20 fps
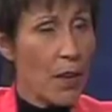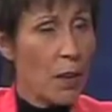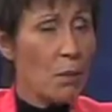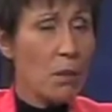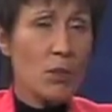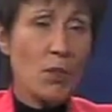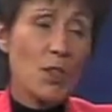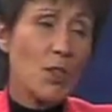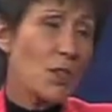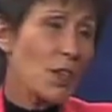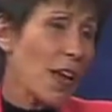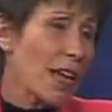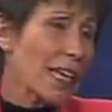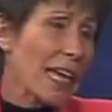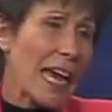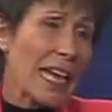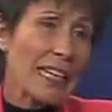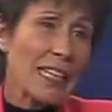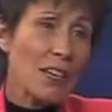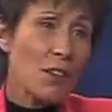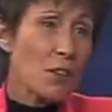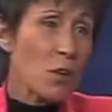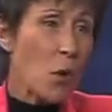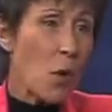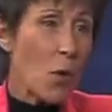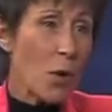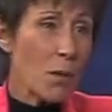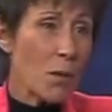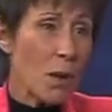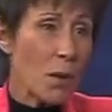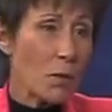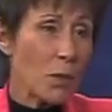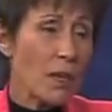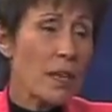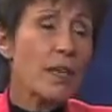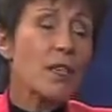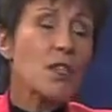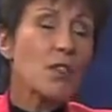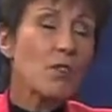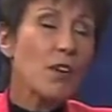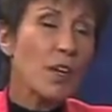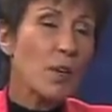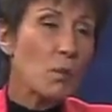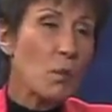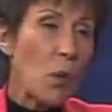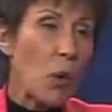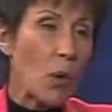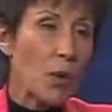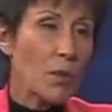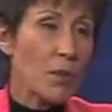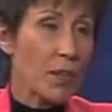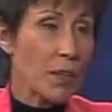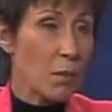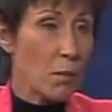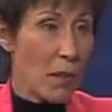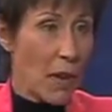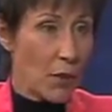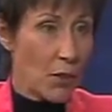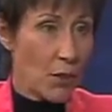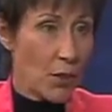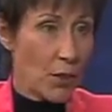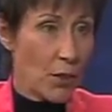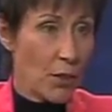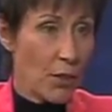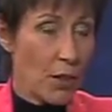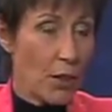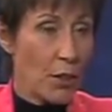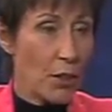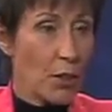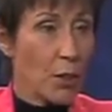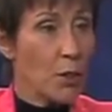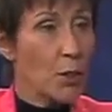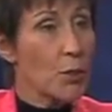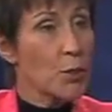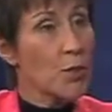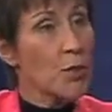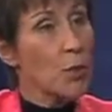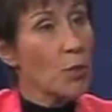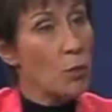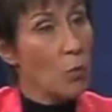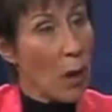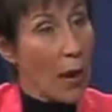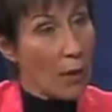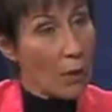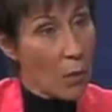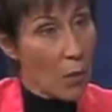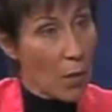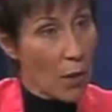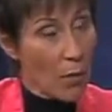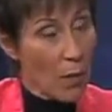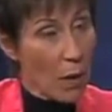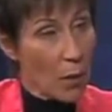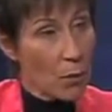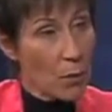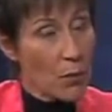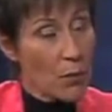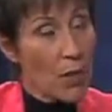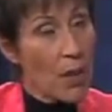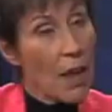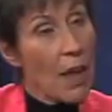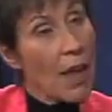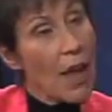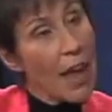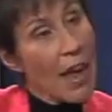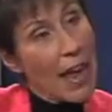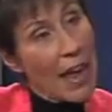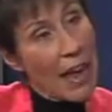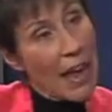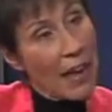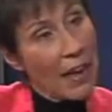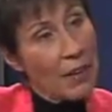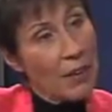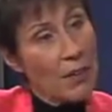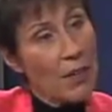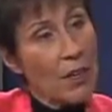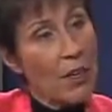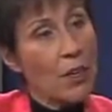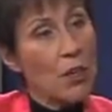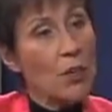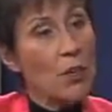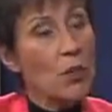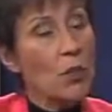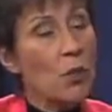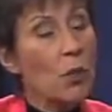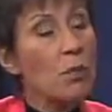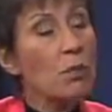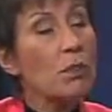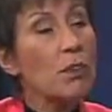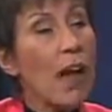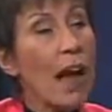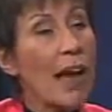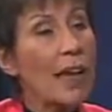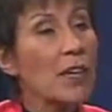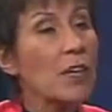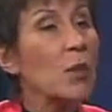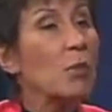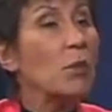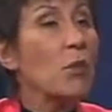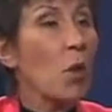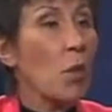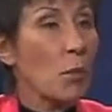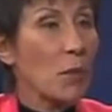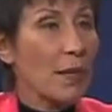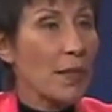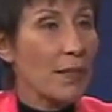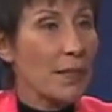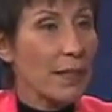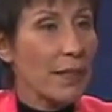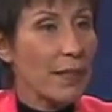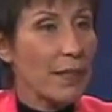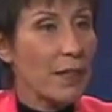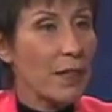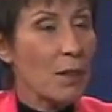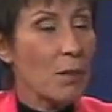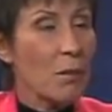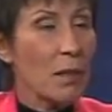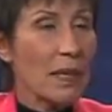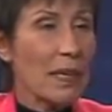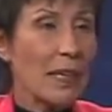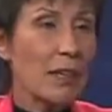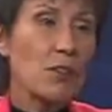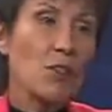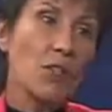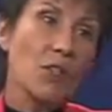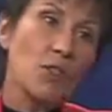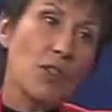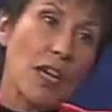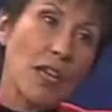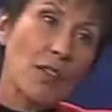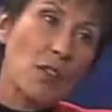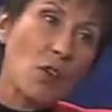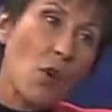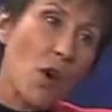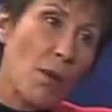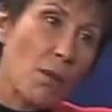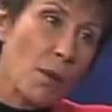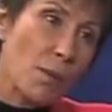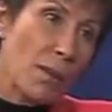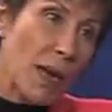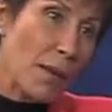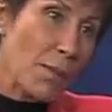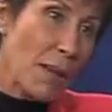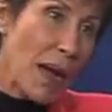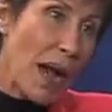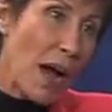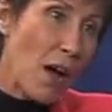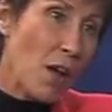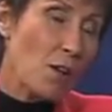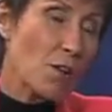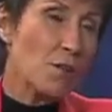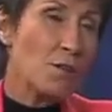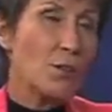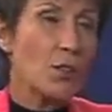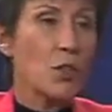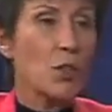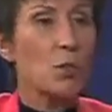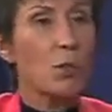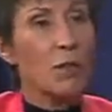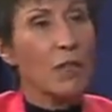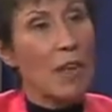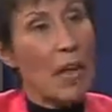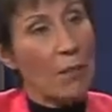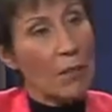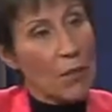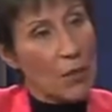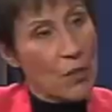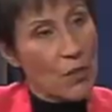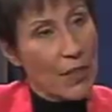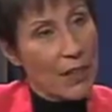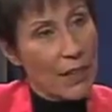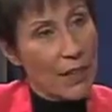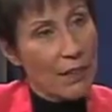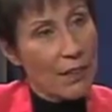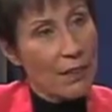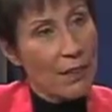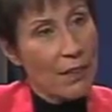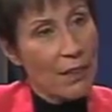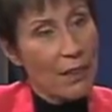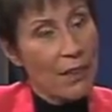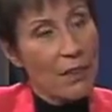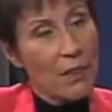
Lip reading: But just like any other hormone, it's very important that you measure, you use the right hormones, and you apply it appropriately. Meaning, do you take the hormone by mouth? Do you put it on the skin?